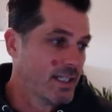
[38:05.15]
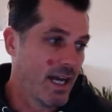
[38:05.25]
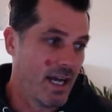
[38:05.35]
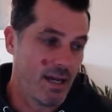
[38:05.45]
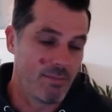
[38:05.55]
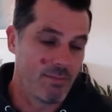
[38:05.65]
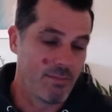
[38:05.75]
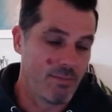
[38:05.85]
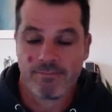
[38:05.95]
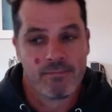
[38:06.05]

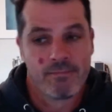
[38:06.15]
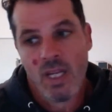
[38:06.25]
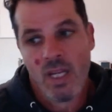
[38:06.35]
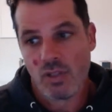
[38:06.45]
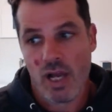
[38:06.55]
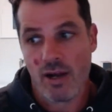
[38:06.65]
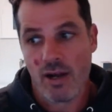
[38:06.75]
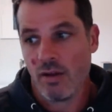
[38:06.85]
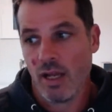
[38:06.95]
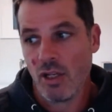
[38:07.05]
So I don't
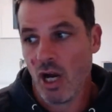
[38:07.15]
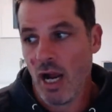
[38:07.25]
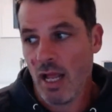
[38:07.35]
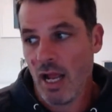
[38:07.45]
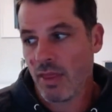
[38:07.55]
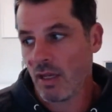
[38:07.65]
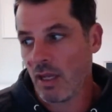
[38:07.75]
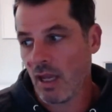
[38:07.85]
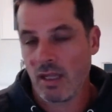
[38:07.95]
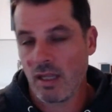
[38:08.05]
know. I think
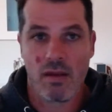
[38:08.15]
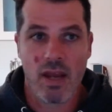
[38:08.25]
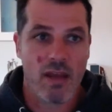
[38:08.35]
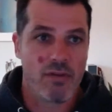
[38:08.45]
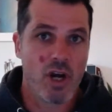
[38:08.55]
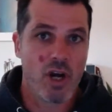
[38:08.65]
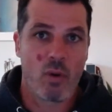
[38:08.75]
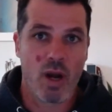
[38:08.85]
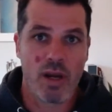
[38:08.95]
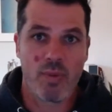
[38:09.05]
at the end of the day, if you don't have a
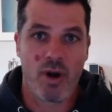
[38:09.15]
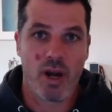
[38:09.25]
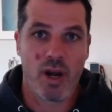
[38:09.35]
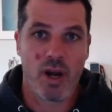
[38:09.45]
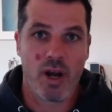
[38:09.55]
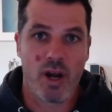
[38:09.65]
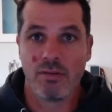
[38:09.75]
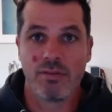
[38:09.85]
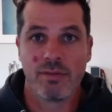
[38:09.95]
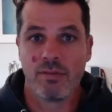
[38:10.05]
quality product, you need
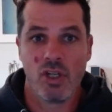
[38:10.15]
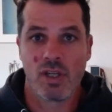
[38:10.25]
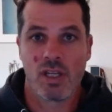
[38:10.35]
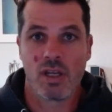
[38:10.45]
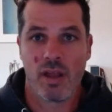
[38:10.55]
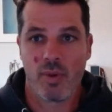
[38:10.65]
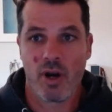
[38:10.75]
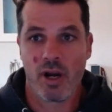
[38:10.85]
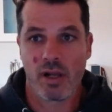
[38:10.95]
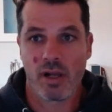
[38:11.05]
to kill that
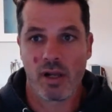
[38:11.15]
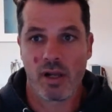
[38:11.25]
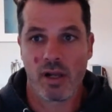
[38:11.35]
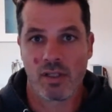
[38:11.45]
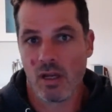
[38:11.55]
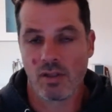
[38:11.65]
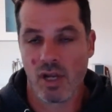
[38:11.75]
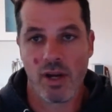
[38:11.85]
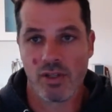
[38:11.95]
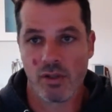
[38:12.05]
product. It's going to
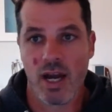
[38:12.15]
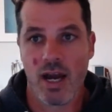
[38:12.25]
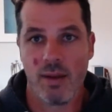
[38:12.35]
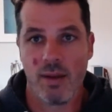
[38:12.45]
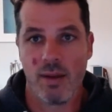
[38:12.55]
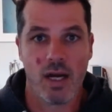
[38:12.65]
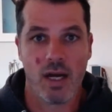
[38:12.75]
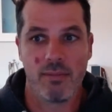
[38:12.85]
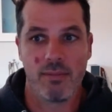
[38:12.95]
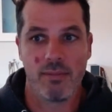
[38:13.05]
waste your time,
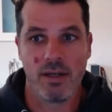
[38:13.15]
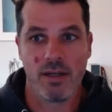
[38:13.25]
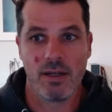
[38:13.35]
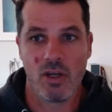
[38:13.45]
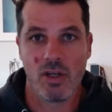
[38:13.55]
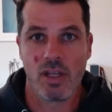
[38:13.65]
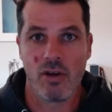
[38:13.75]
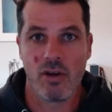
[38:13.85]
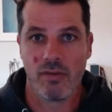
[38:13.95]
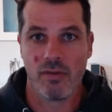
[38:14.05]
and you need to get
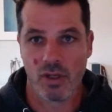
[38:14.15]
rid of it.